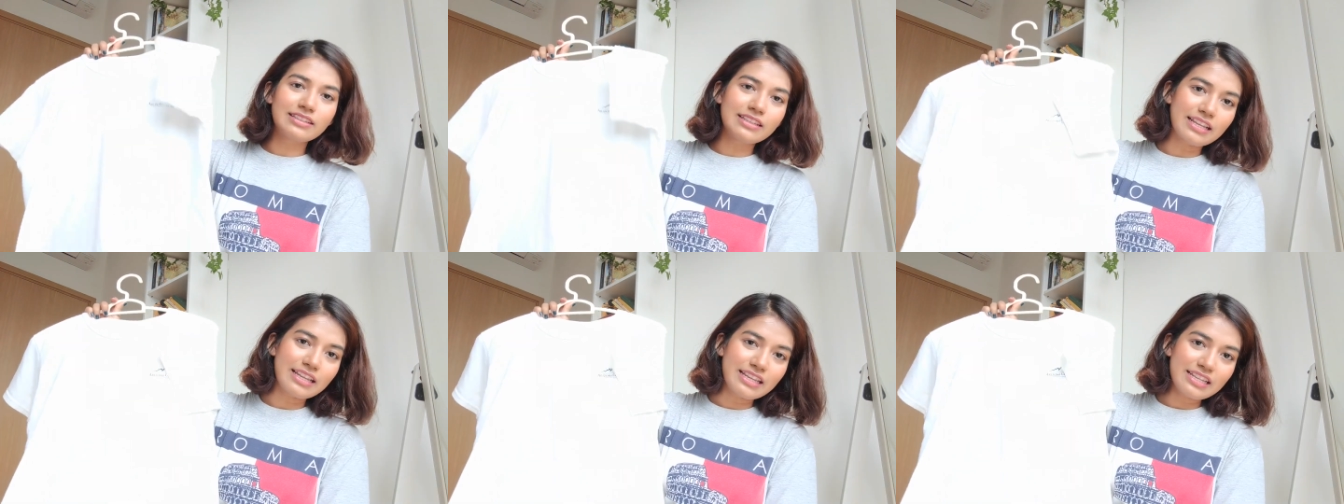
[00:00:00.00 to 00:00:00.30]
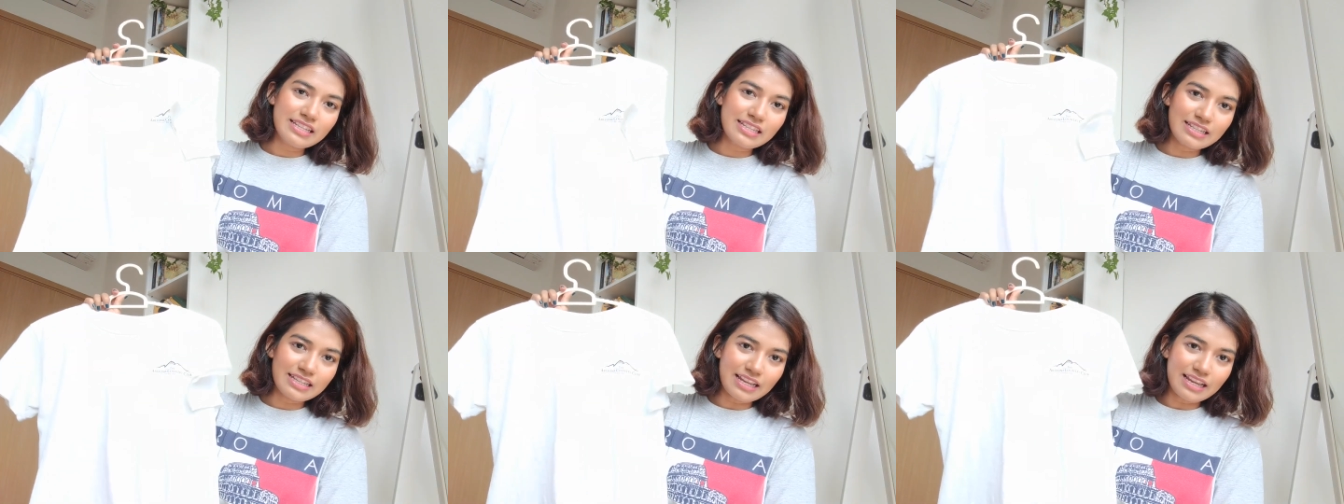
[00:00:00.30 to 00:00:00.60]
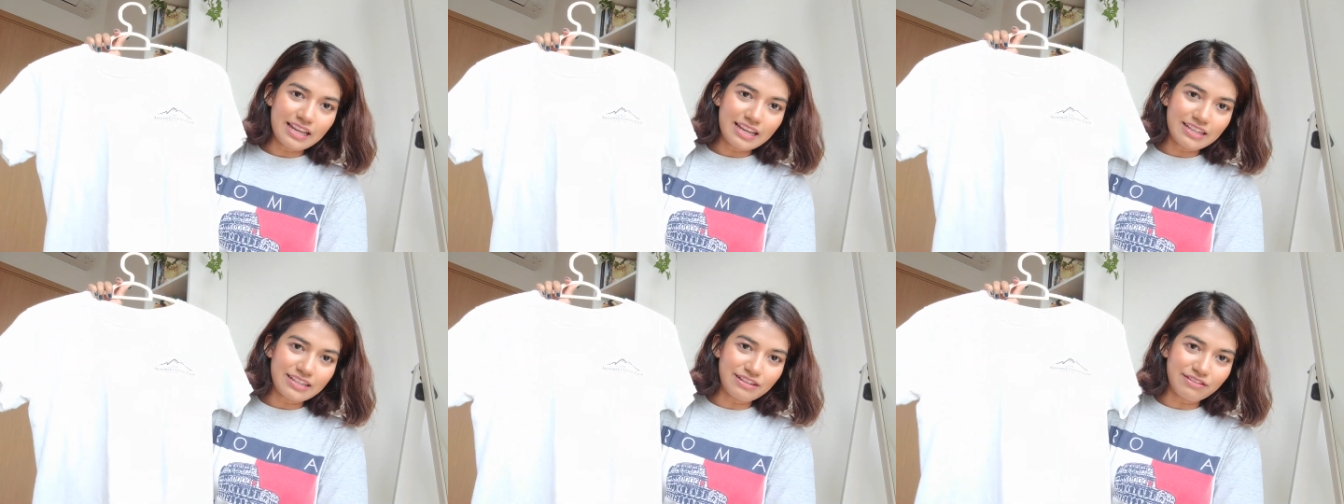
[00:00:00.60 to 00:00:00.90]
This
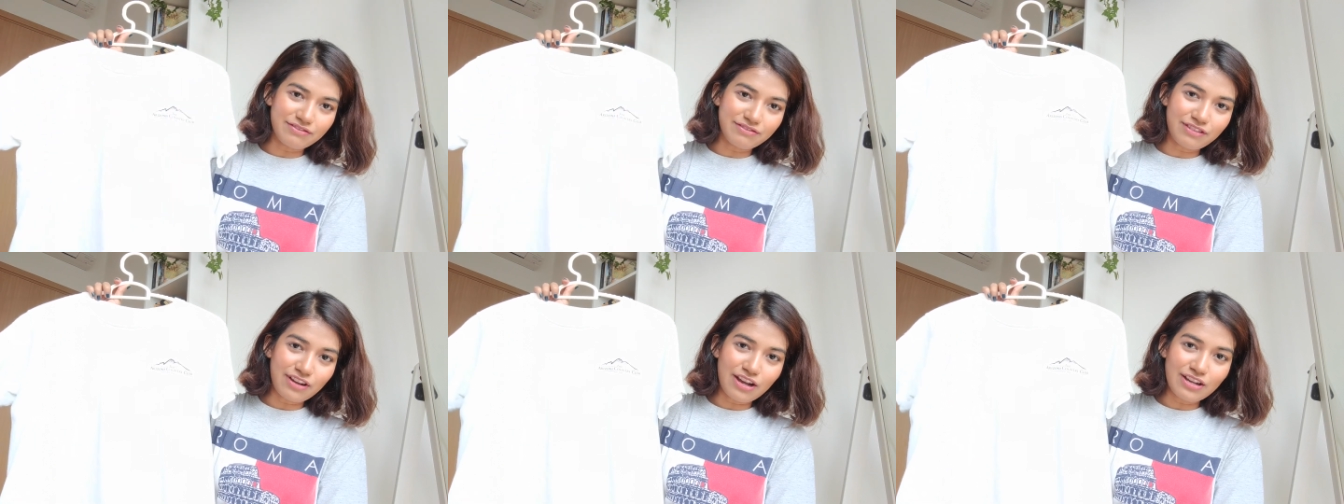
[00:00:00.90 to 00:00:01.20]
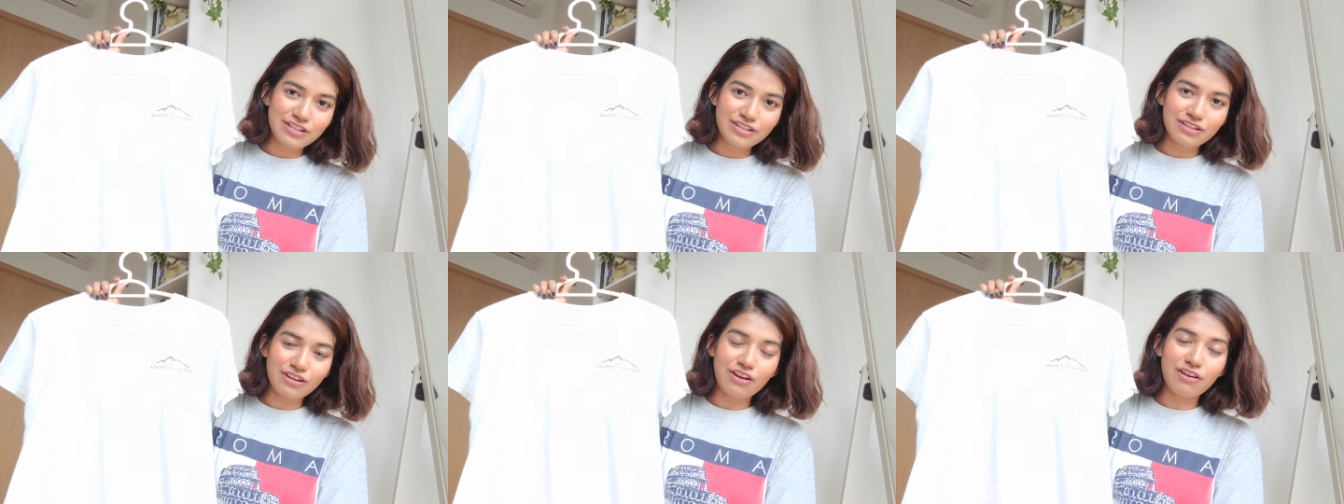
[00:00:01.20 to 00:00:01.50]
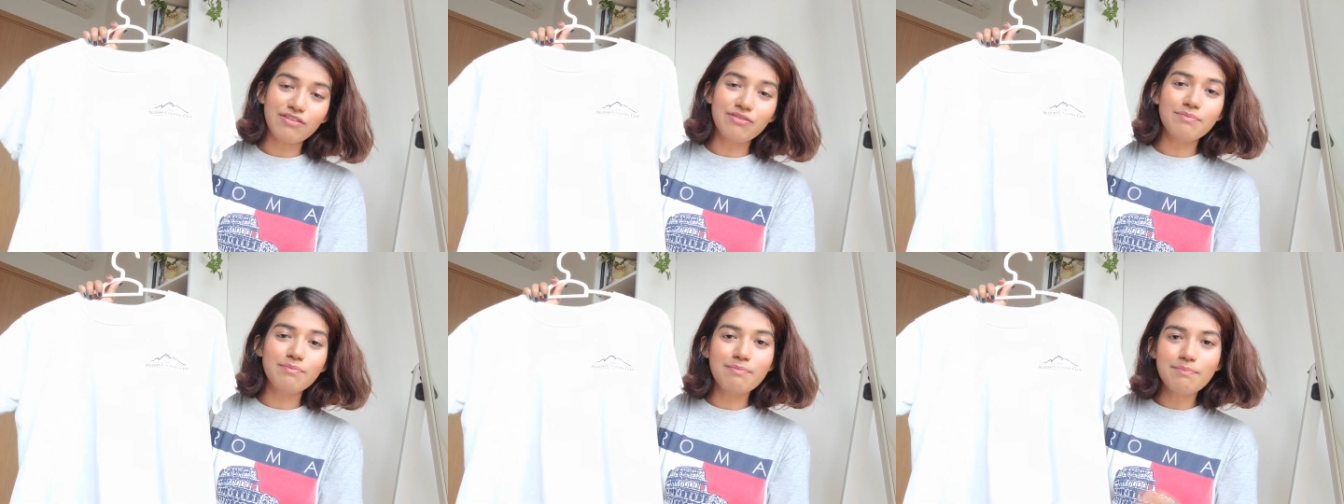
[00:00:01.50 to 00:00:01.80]
is the first
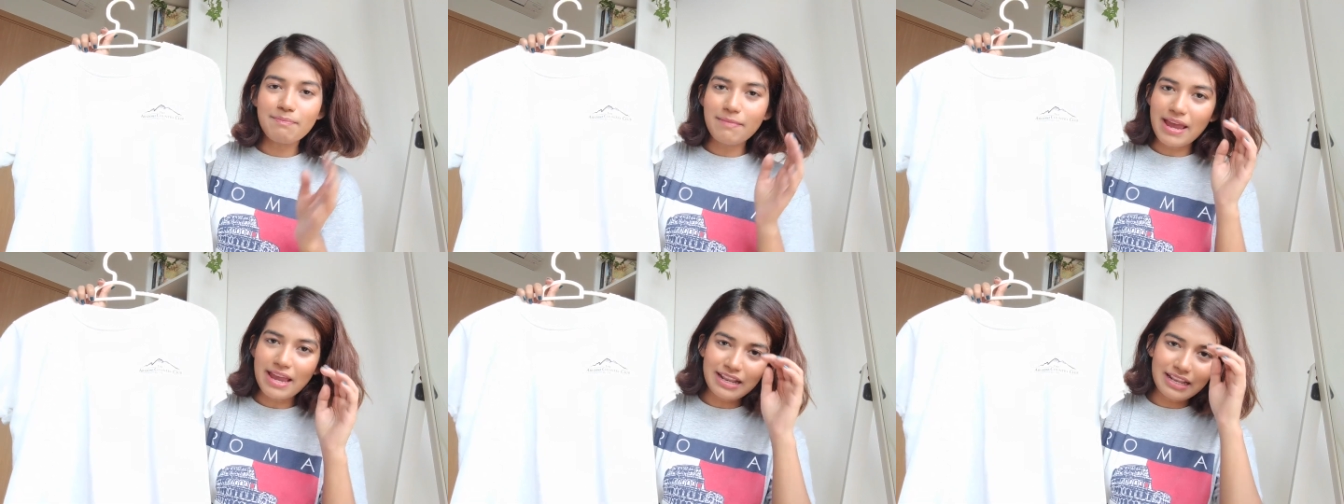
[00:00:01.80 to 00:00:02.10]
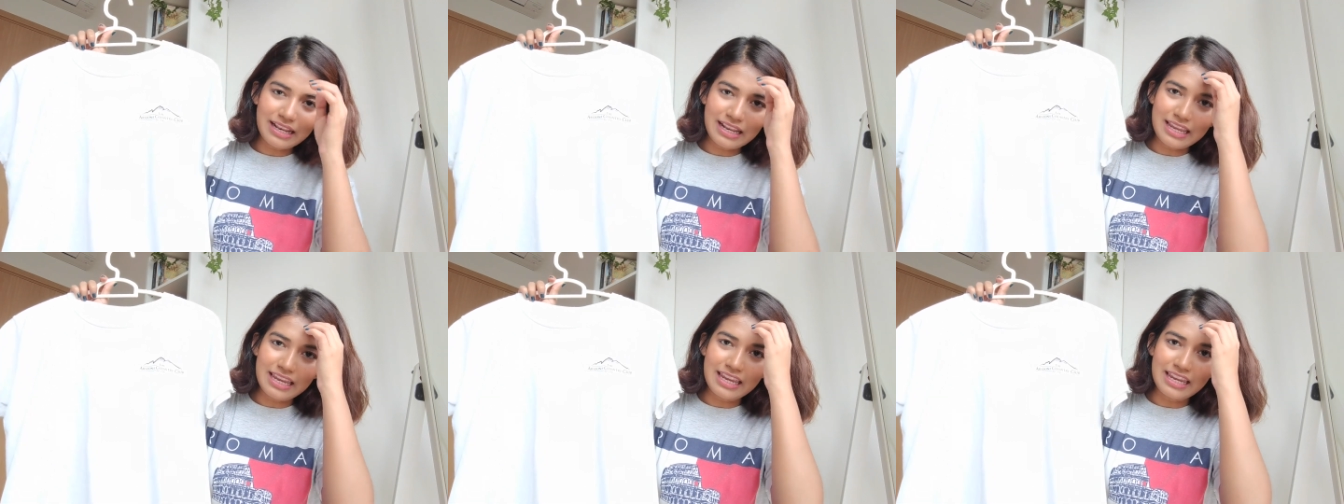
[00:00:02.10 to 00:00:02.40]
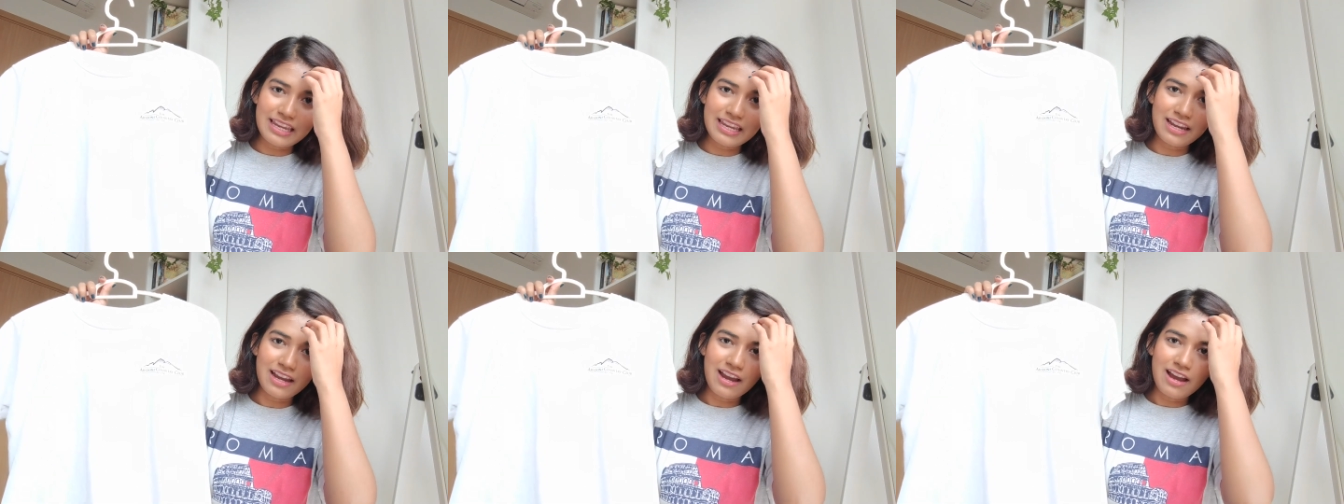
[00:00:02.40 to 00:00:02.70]
of
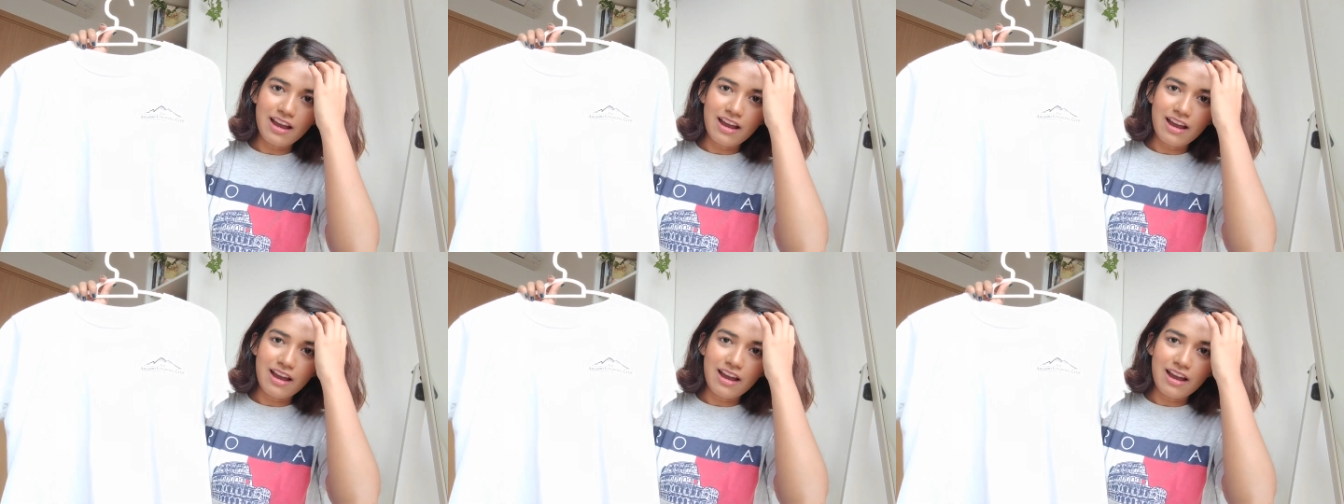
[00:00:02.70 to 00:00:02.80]
many